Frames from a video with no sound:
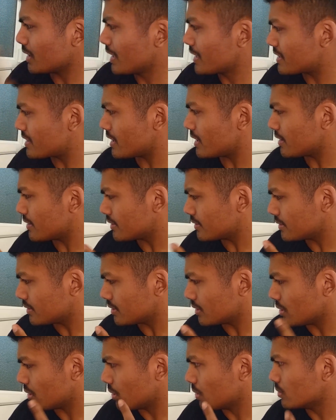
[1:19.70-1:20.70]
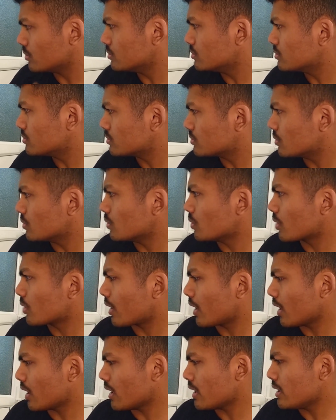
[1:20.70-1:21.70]
let's see oh
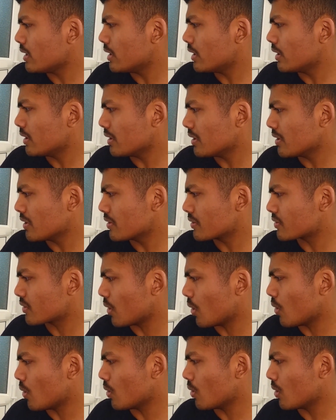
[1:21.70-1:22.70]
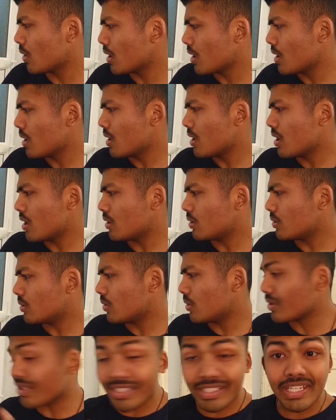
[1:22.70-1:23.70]
okay so
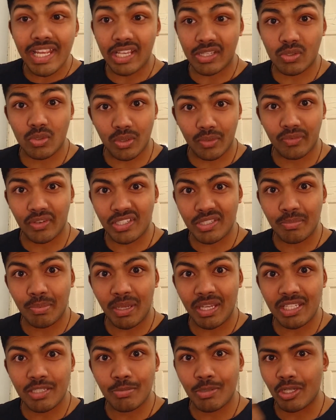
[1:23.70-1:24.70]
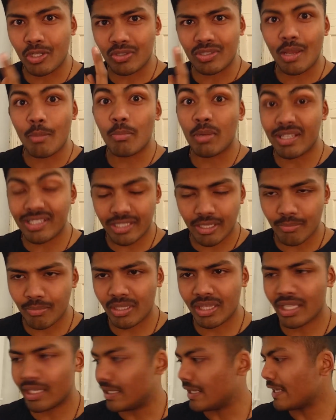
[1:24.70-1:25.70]
honestly i saw the first page because somebody sent
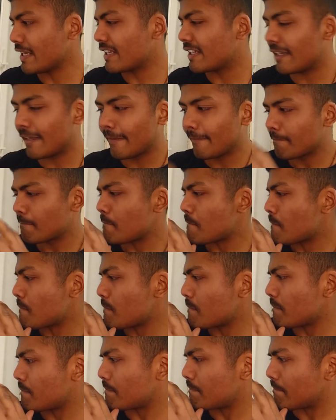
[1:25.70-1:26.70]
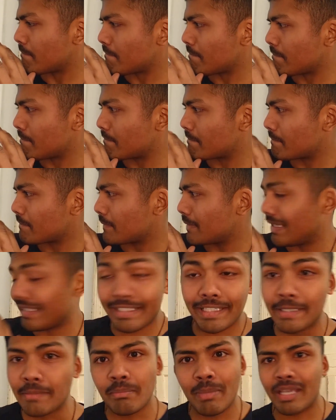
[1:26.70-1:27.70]
me the link it
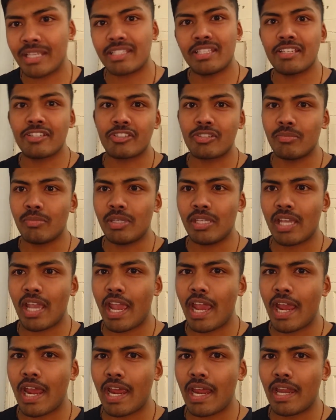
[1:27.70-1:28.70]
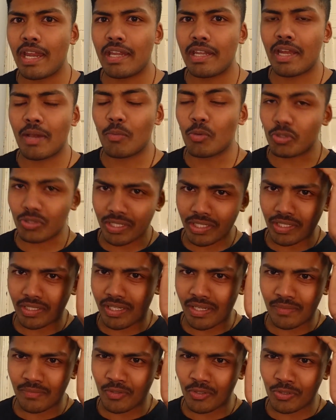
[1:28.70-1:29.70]
didn't make sense to me and I was kind of
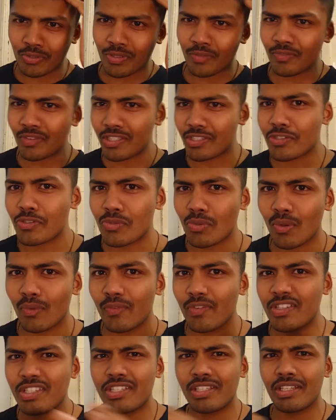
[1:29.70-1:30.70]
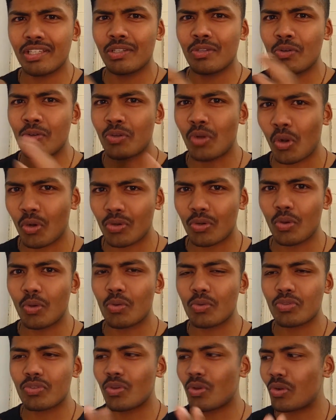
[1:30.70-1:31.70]
confused if this is official or not
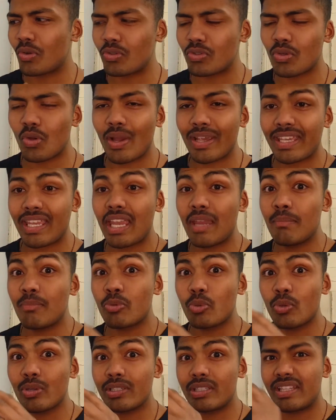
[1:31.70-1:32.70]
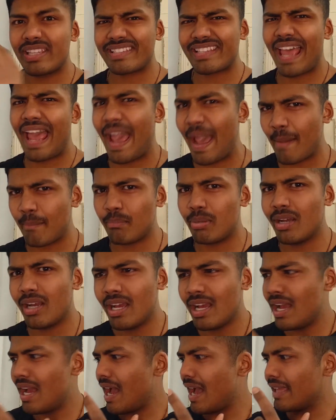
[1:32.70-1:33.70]
or so so I came to this app
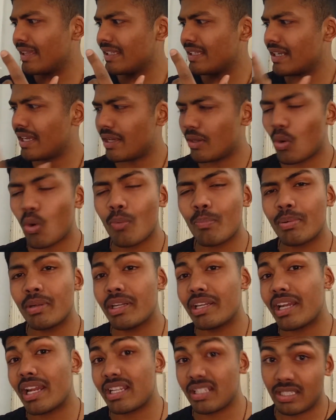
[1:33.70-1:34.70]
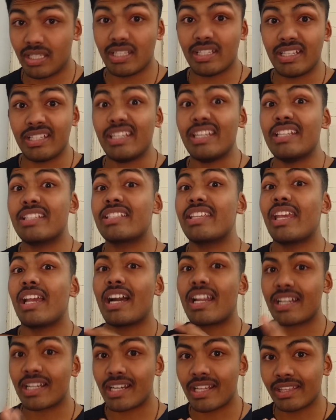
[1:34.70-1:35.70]
and then I opened it and it did say
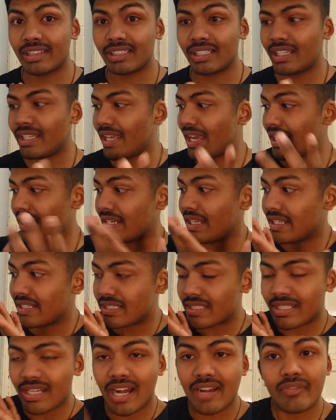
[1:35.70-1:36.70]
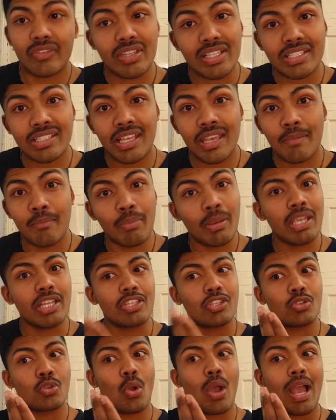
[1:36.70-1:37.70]
103 and it started the same
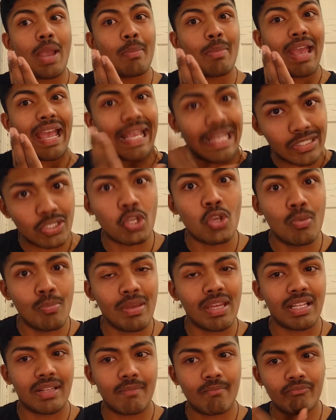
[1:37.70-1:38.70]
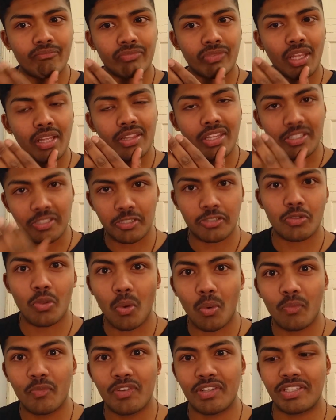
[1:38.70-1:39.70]
page so I'm assuming this is the
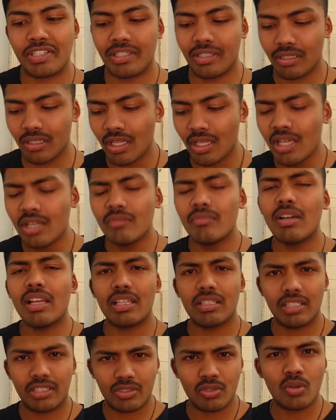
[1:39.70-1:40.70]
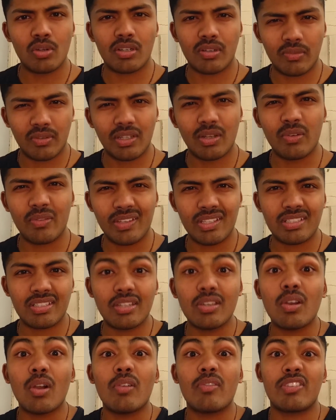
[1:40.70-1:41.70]
official well it's not
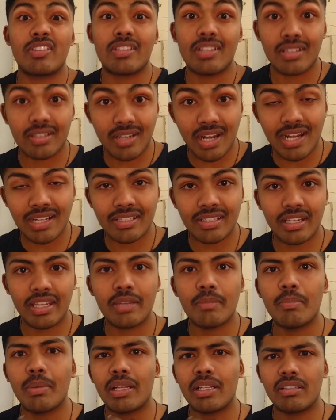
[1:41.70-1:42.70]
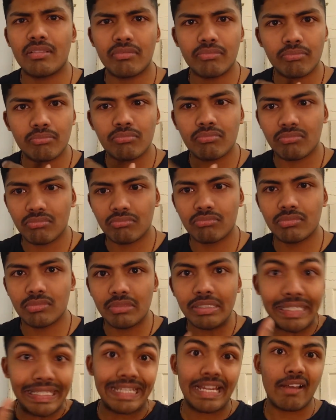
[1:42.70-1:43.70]
obviously official translate but
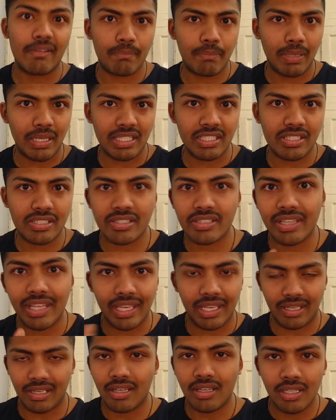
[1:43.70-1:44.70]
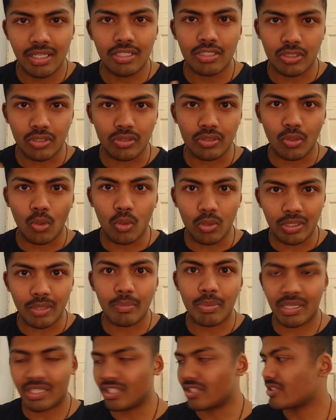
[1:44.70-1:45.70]
enough pages there you know the older
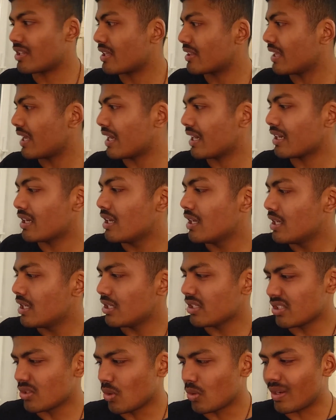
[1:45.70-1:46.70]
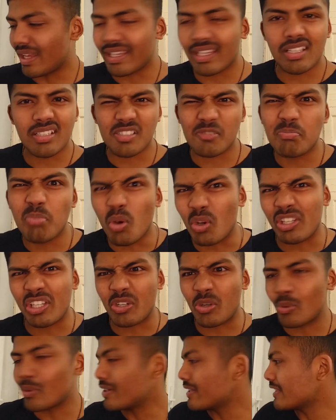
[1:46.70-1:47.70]
pages are there it's not like a
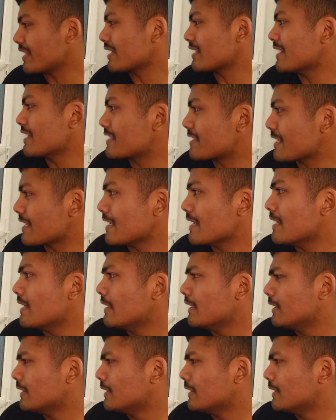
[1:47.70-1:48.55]
spoiler or anything let's see